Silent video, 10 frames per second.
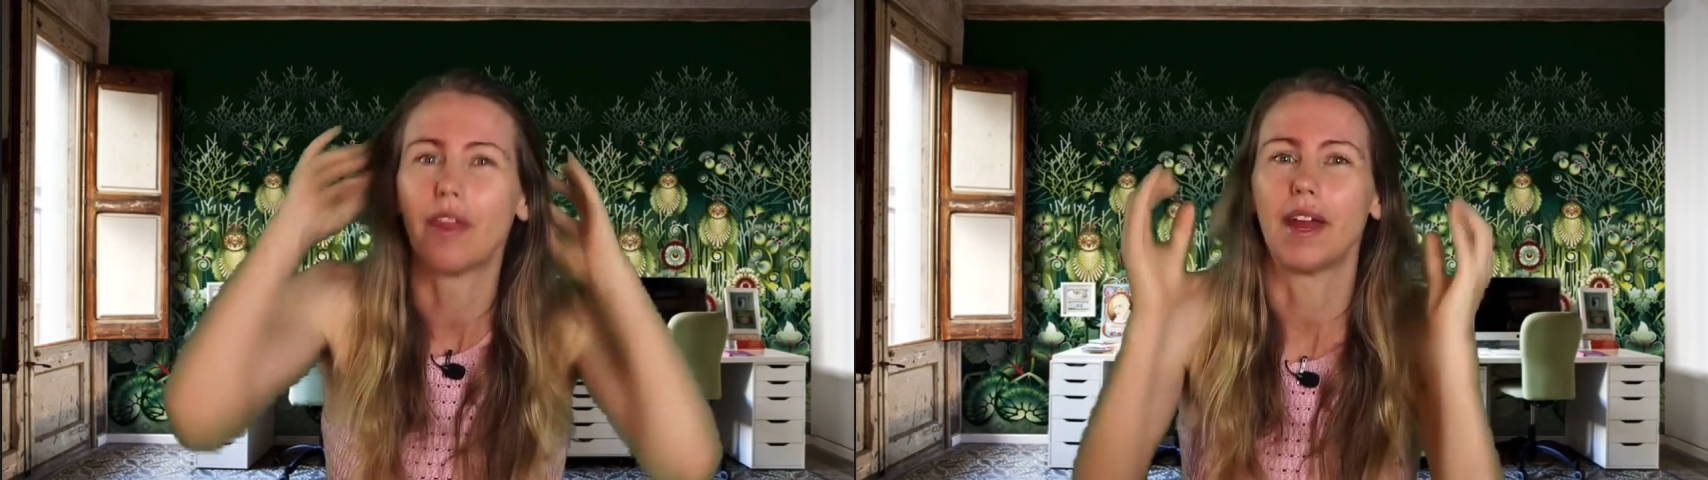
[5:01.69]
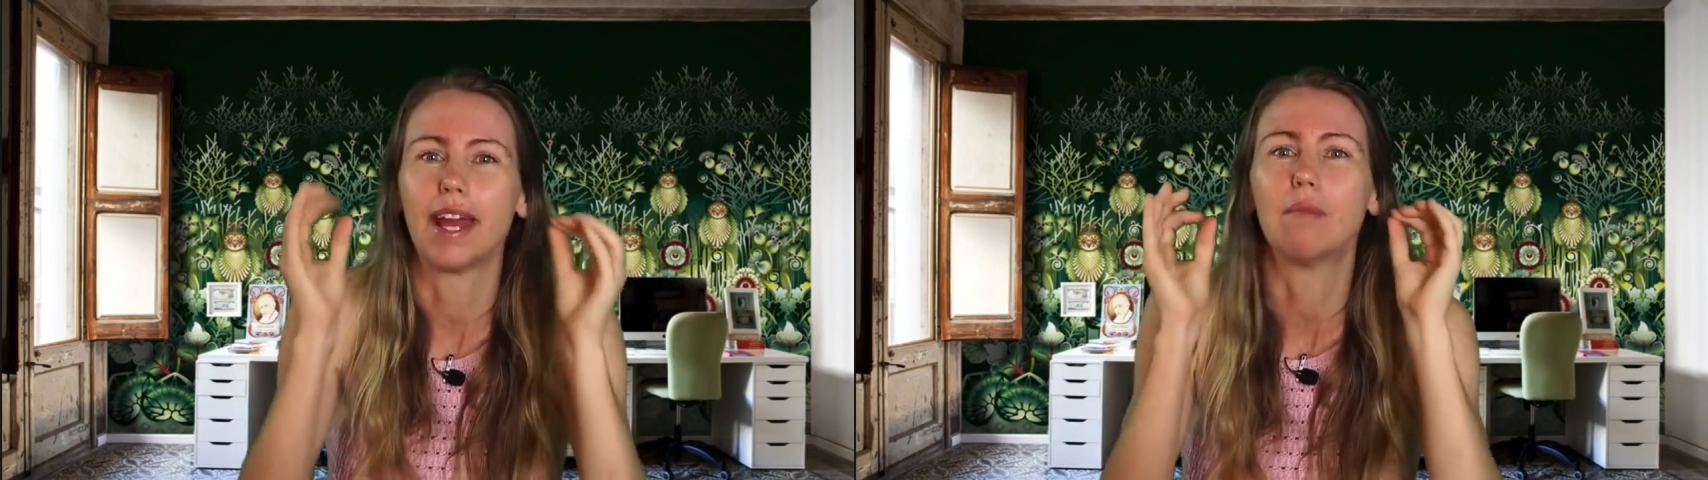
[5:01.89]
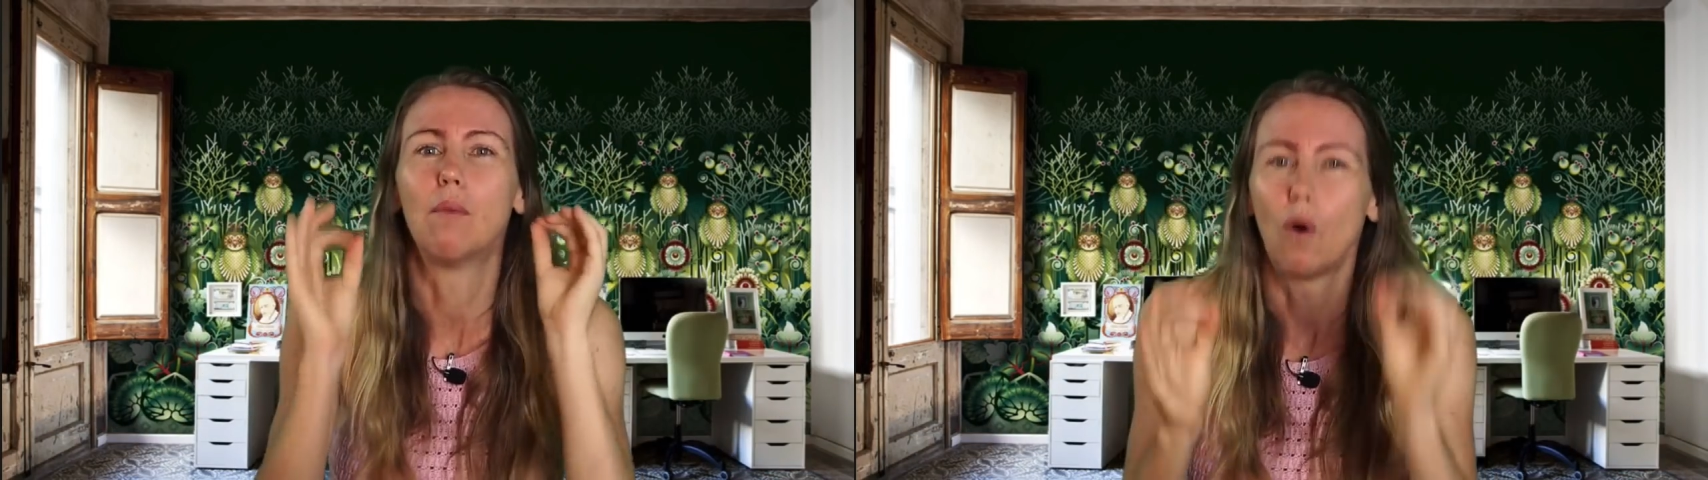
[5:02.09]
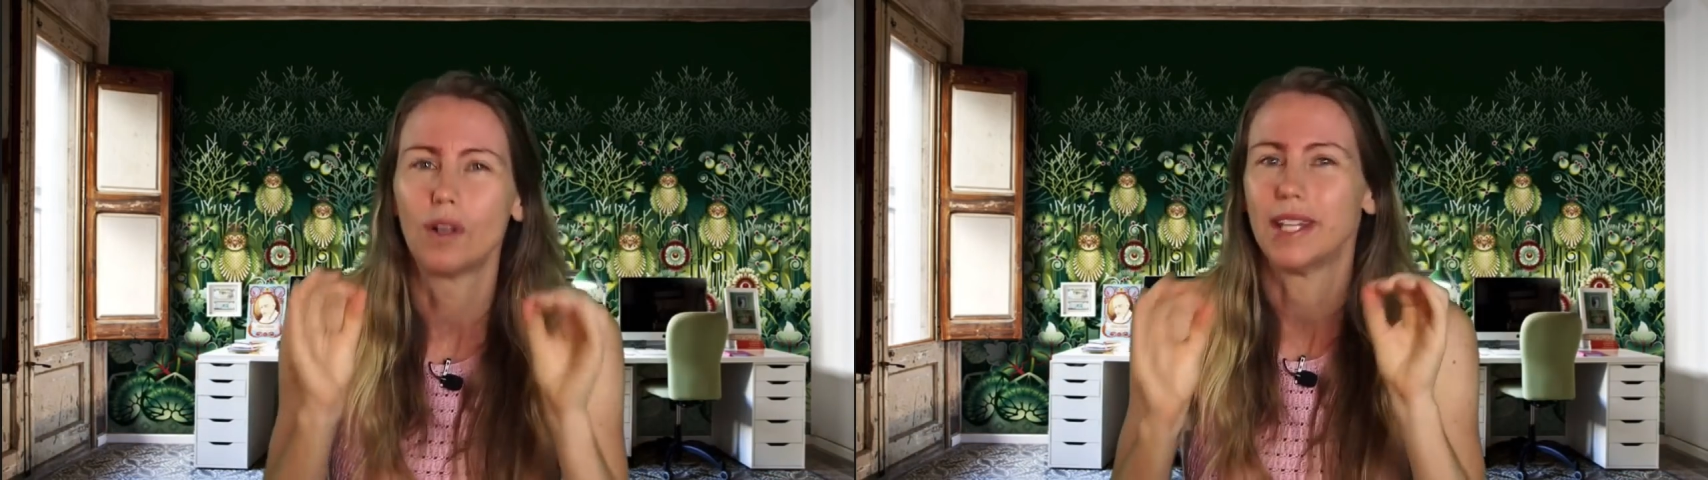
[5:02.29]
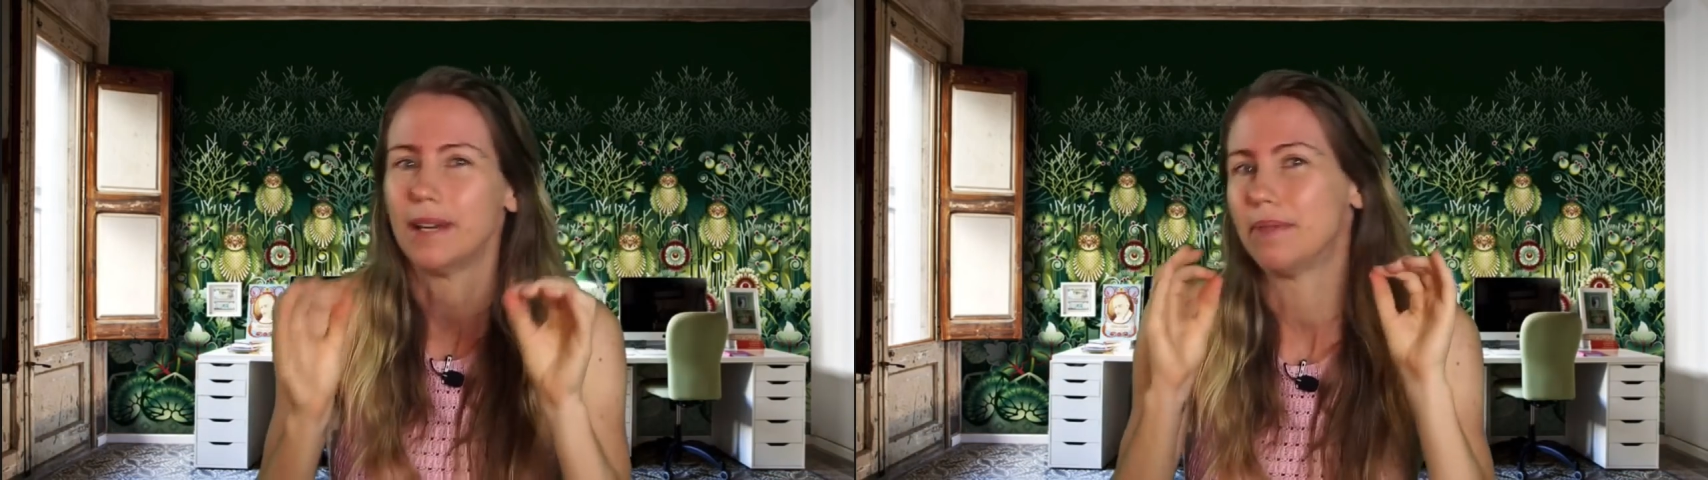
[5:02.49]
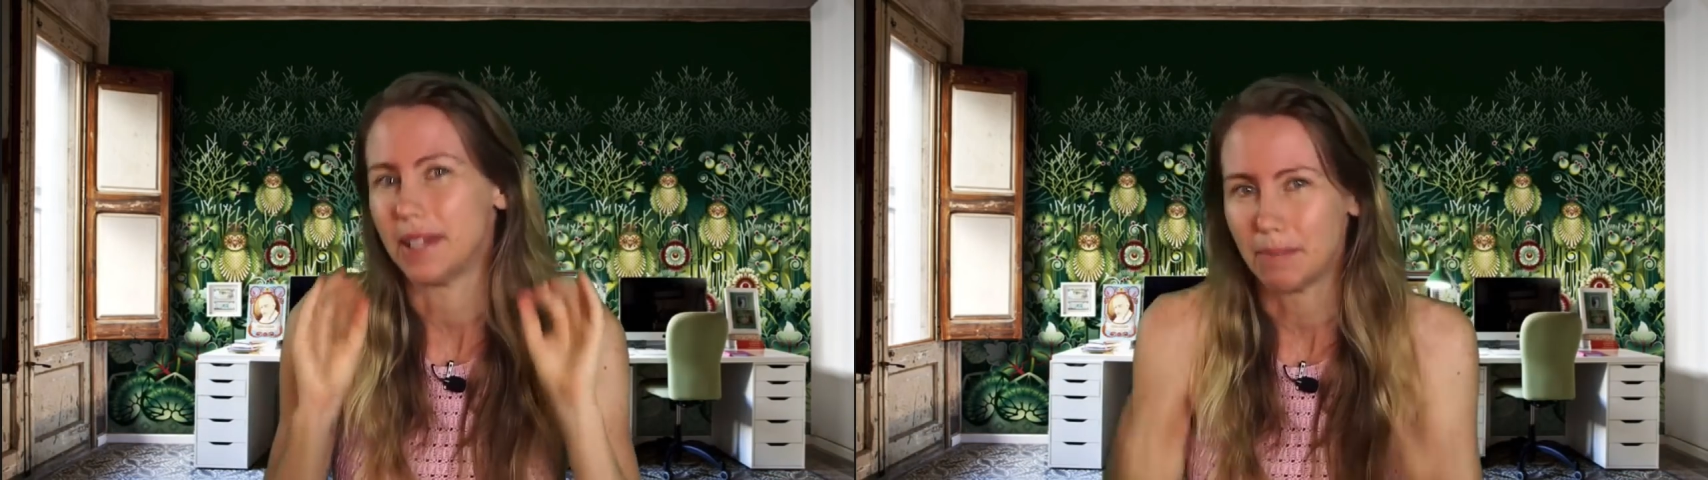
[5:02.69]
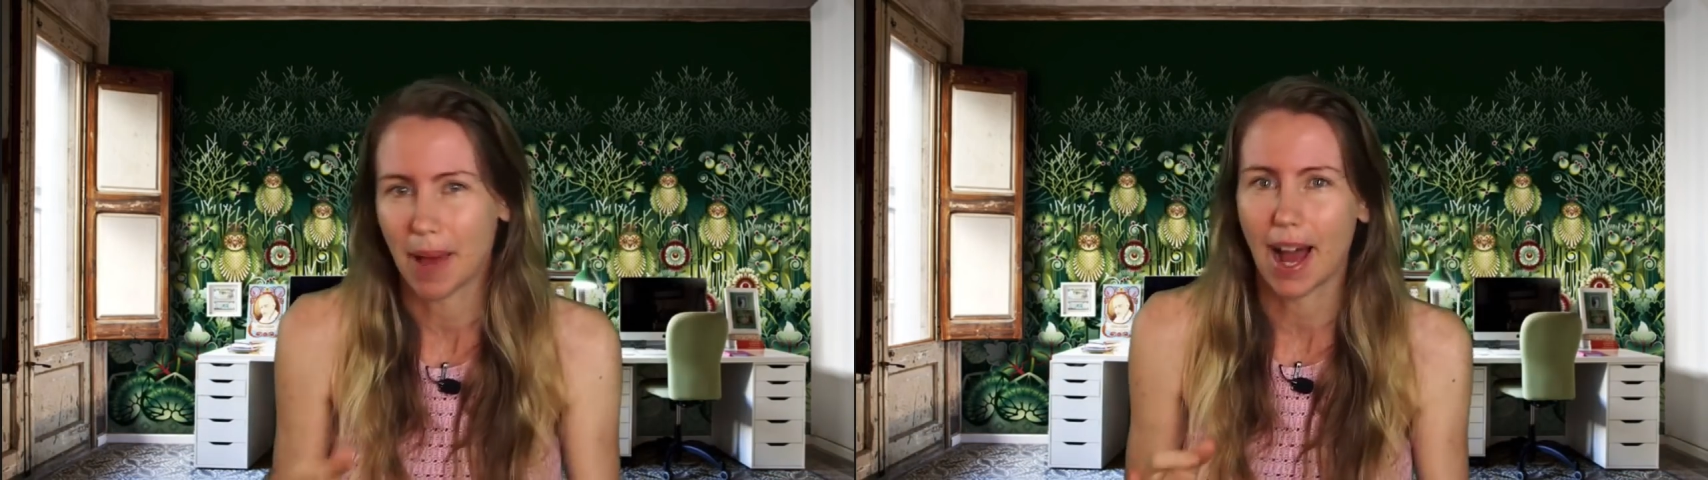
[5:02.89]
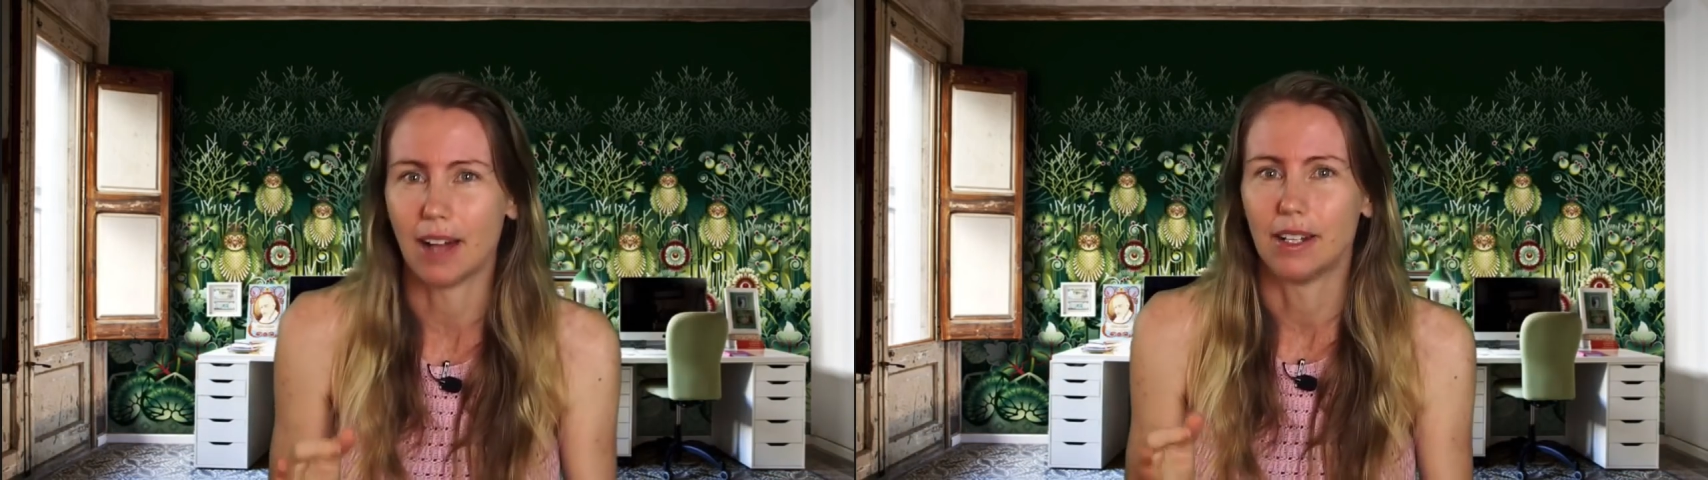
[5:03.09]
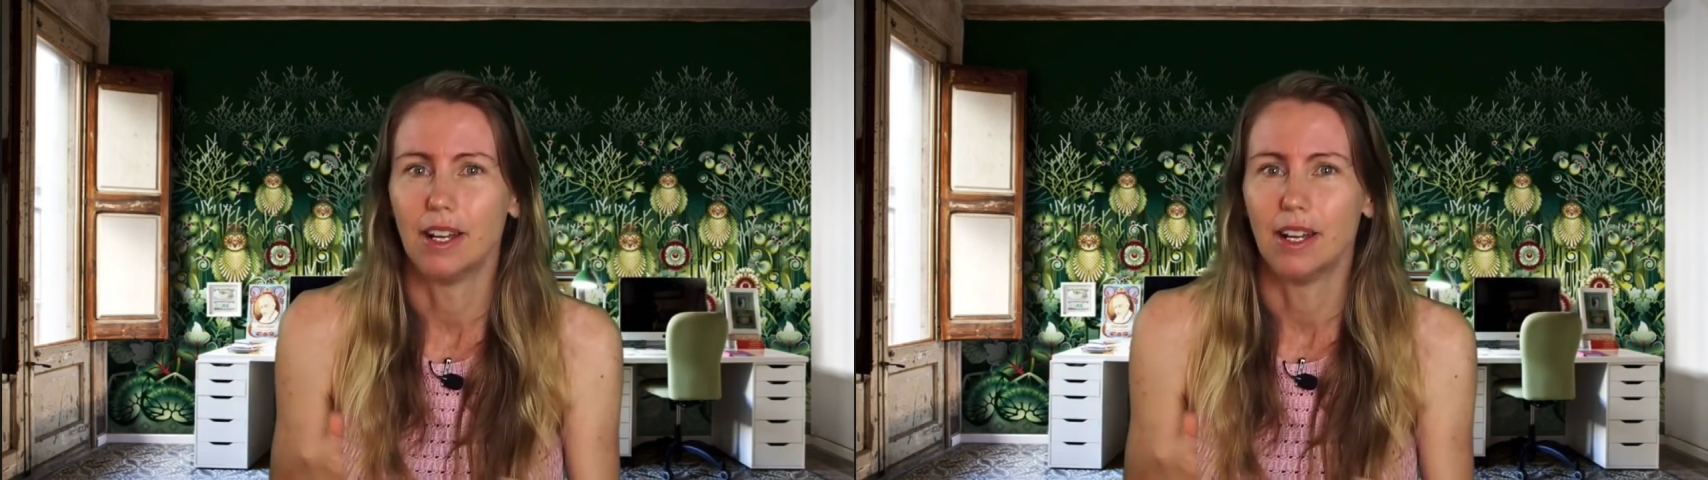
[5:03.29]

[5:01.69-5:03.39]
thinking more deeply about.